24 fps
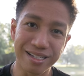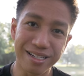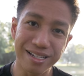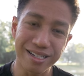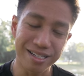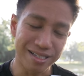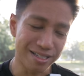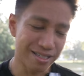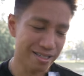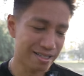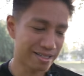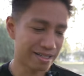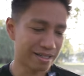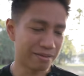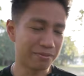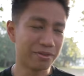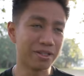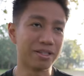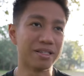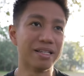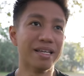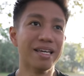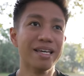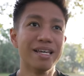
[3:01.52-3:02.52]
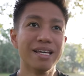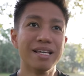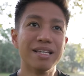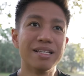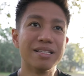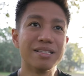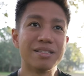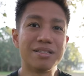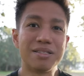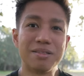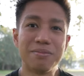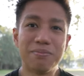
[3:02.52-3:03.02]
Yes, I mean,
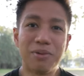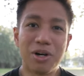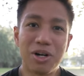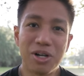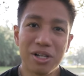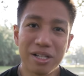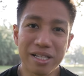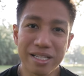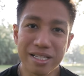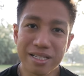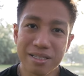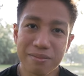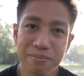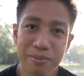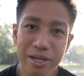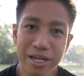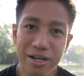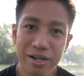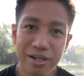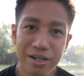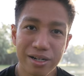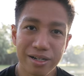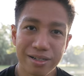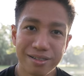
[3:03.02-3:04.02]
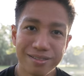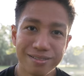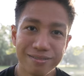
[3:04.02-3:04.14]
small is better